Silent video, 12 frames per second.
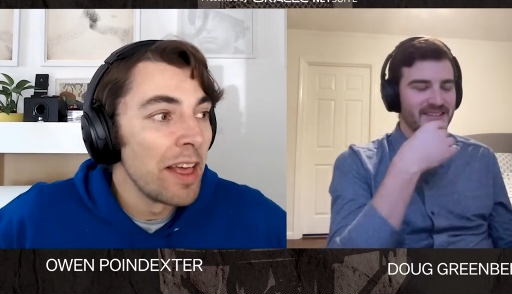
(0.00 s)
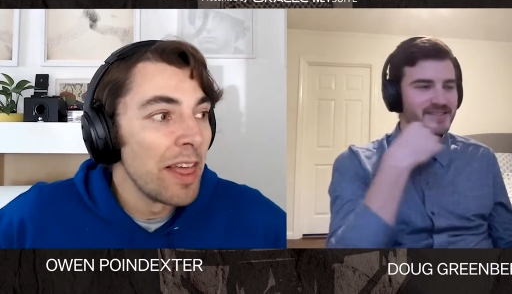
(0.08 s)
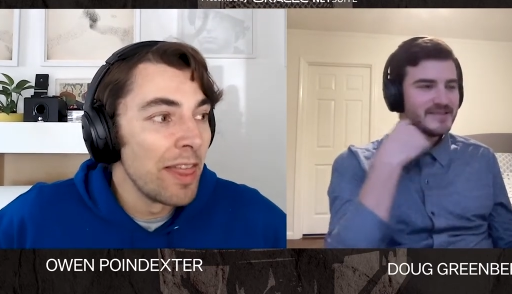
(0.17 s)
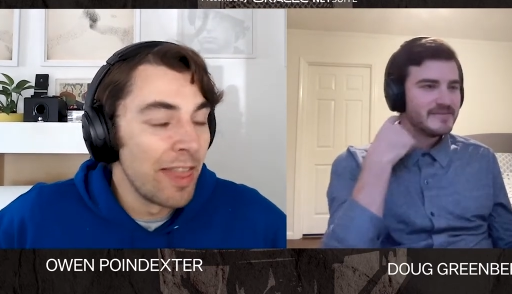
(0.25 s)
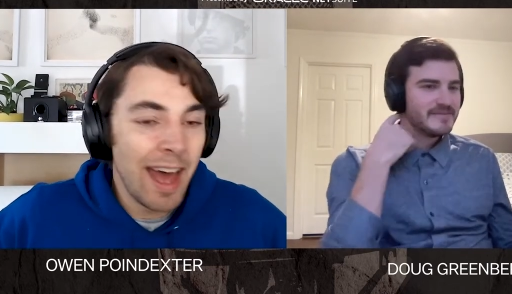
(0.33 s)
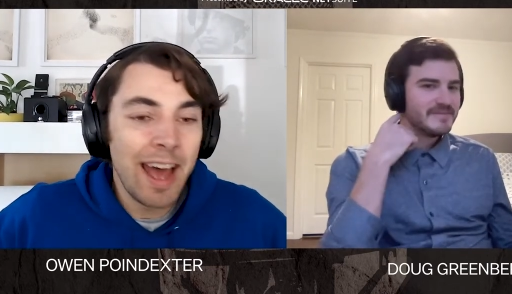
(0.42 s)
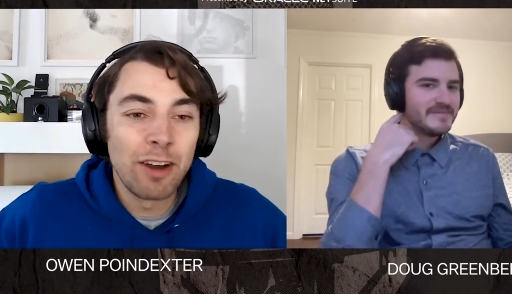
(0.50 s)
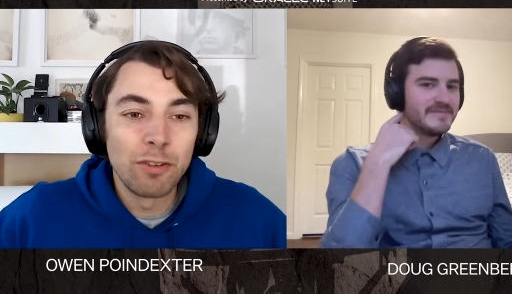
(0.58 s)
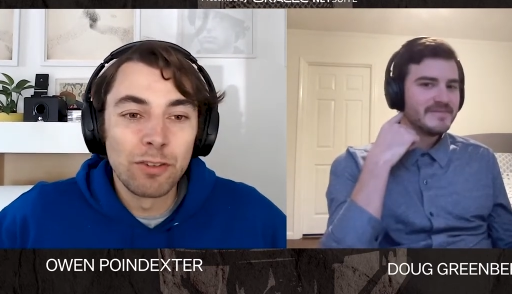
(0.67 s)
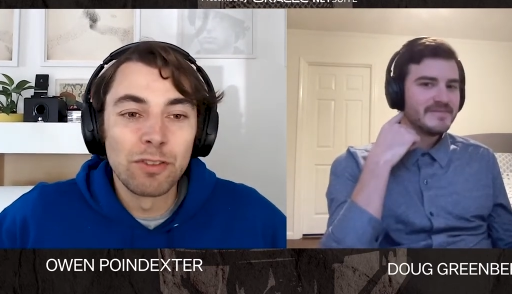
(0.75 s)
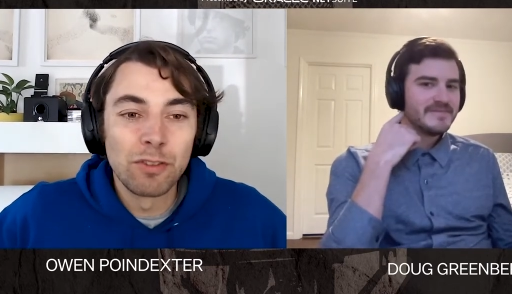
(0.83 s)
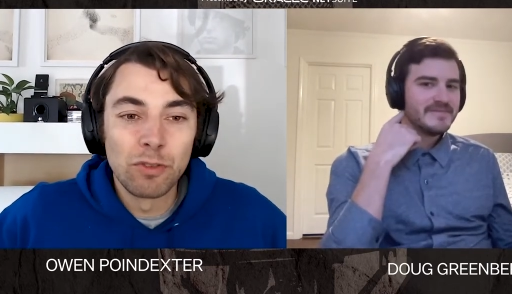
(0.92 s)
Speaker 1: That
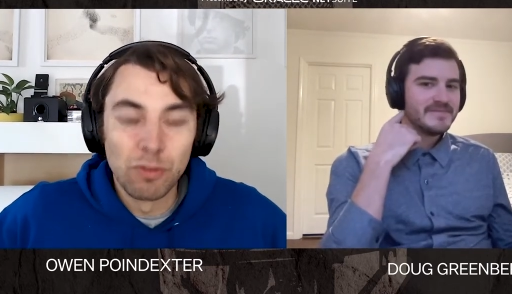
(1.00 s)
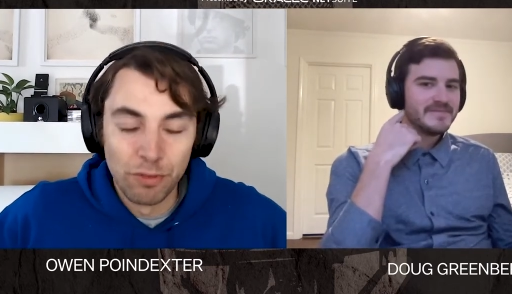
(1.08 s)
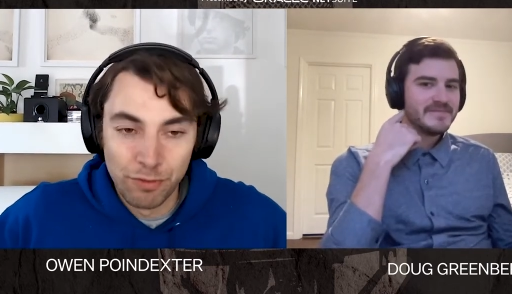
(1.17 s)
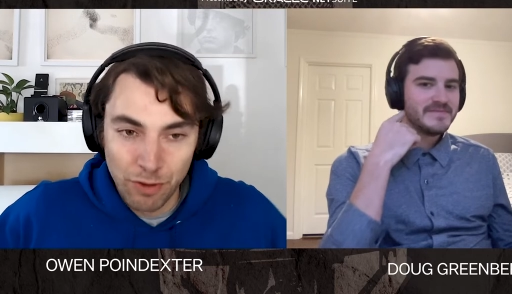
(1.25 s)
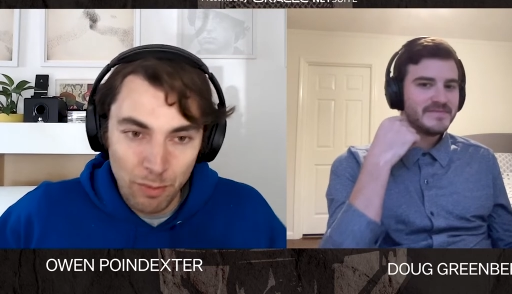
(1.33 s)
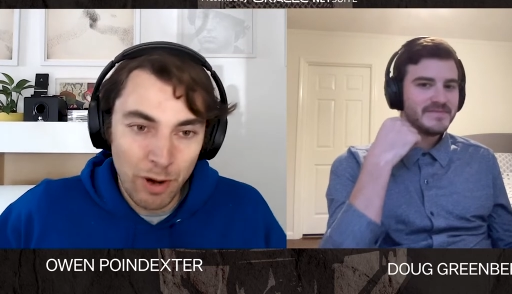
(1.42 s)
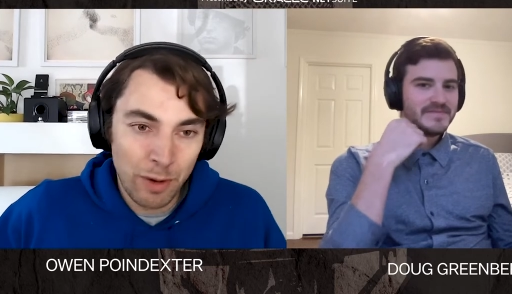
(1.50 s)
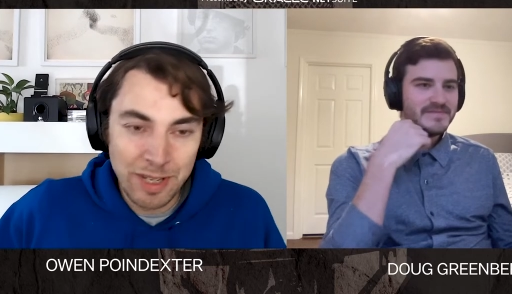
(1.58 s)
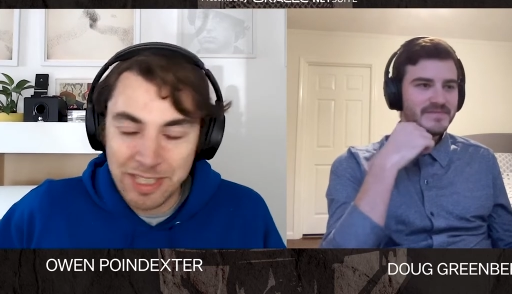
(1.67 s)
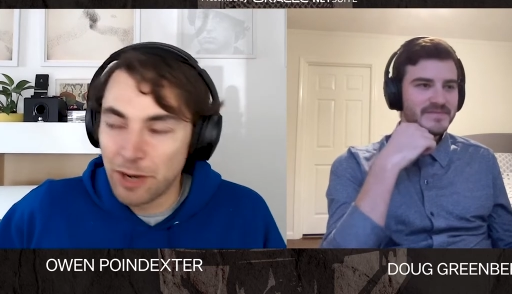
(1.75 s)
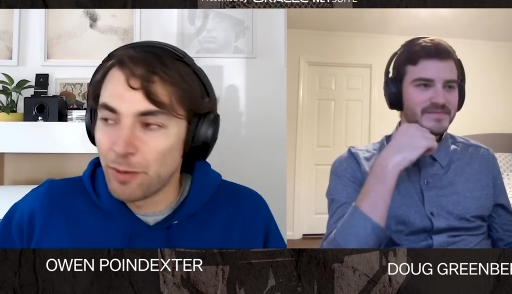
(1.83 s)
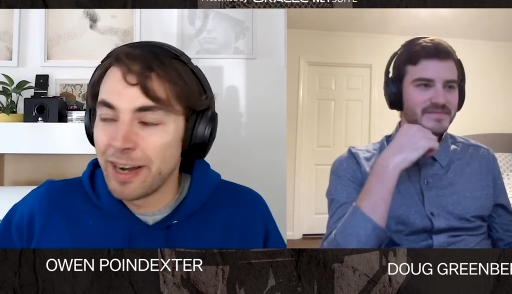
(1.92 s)
from where we
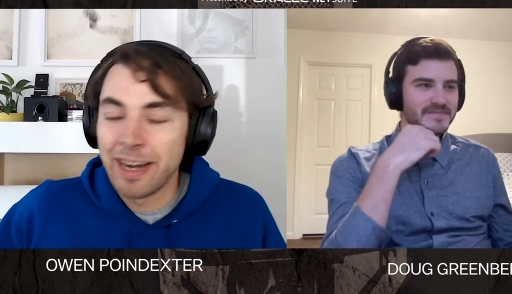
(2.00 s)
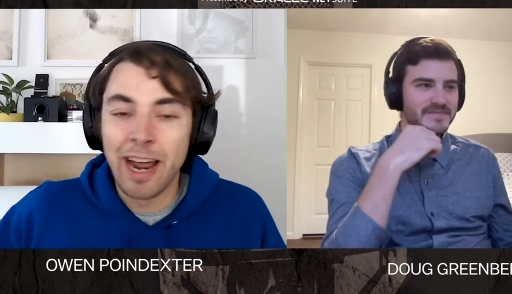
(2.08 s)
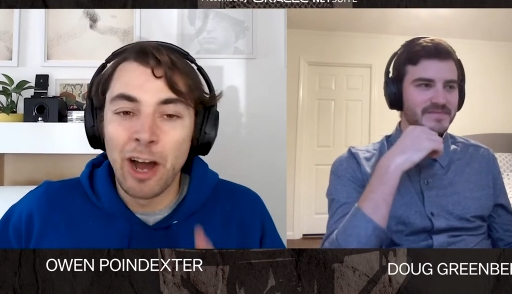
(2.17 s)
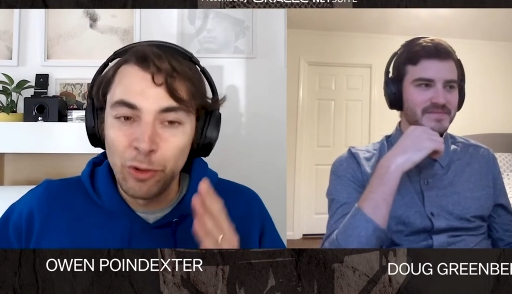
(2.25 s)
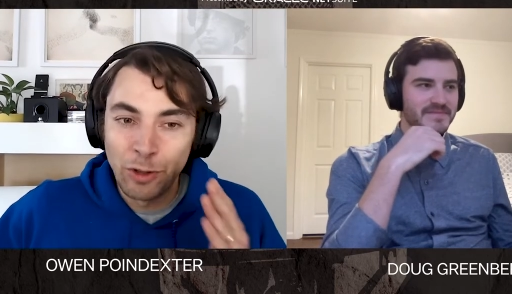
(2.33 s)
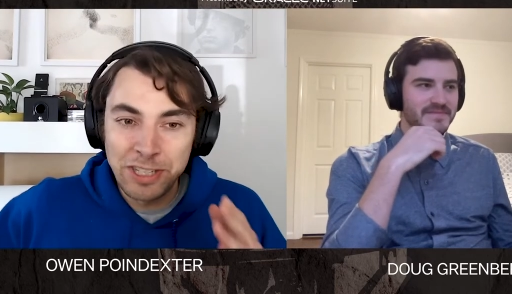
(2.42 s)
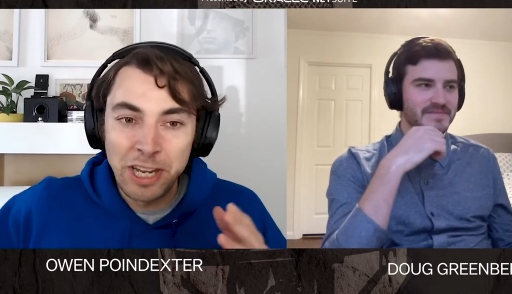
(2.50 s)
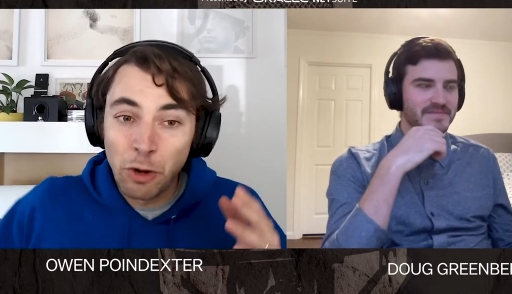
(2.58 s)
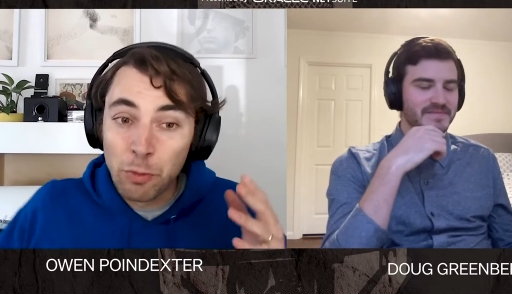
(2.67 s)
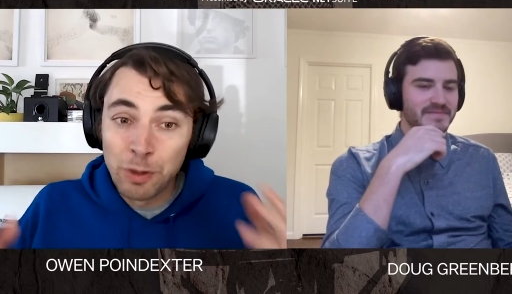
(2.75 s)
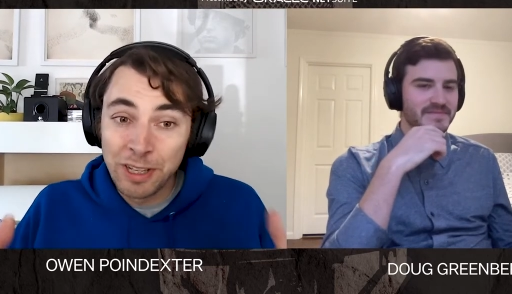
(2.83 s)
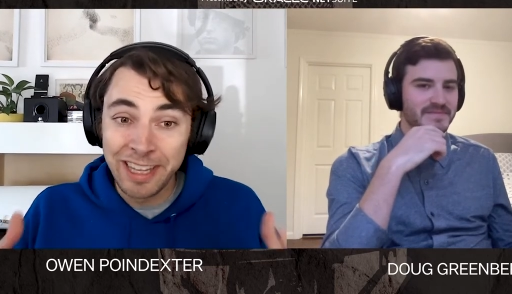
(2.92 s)
sit right now, looks like a
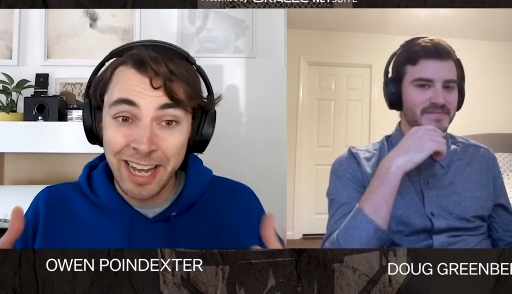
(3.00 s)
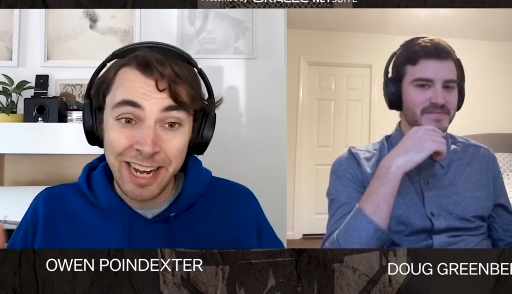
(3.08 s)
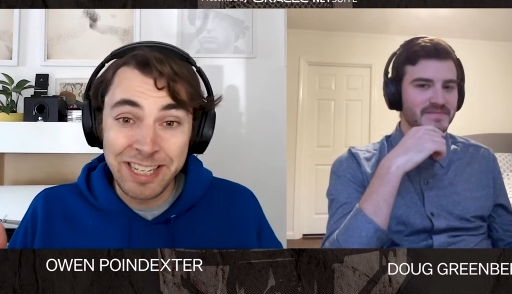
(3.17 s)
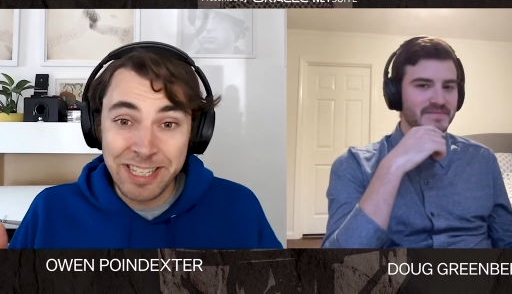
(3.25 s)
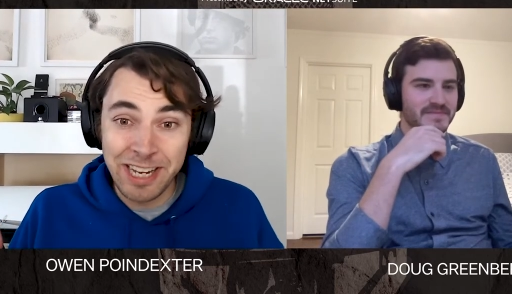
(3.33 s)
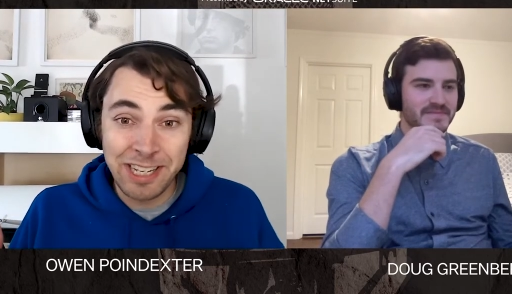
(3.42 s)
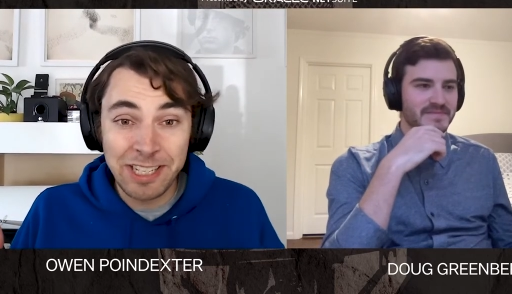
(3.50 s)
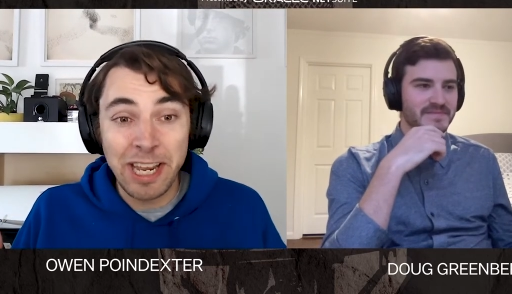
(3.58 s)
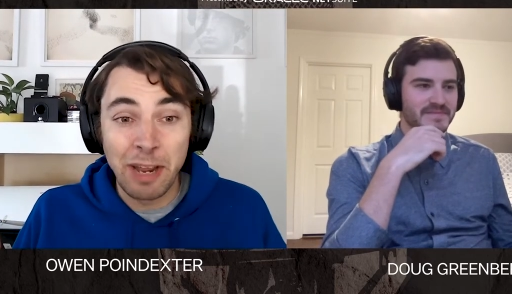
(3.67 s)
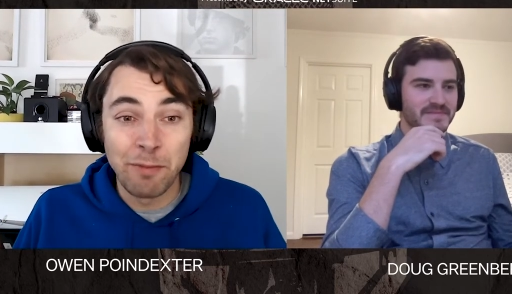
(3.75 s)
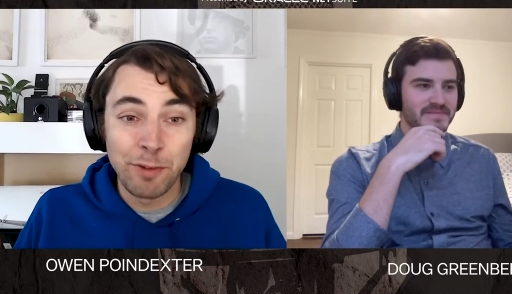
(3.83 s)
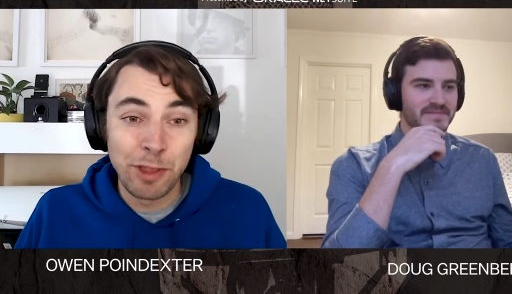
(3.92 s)
really high stakes
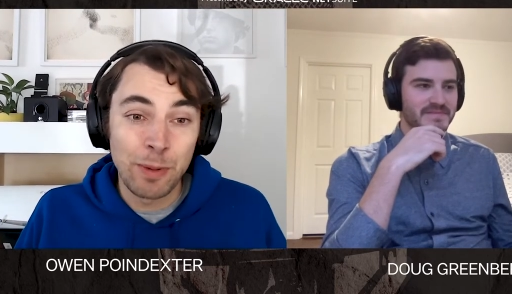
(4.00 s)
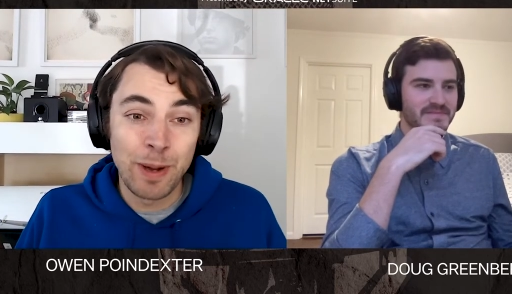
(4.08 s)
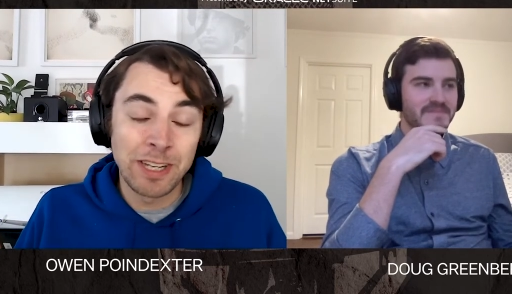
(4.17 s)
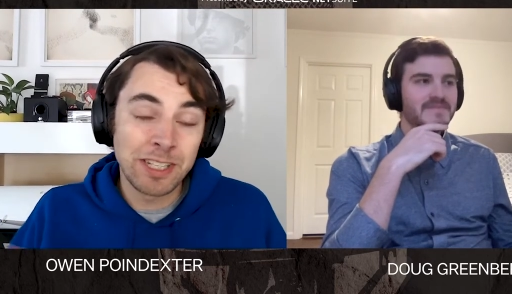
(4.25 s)
game for the U.S.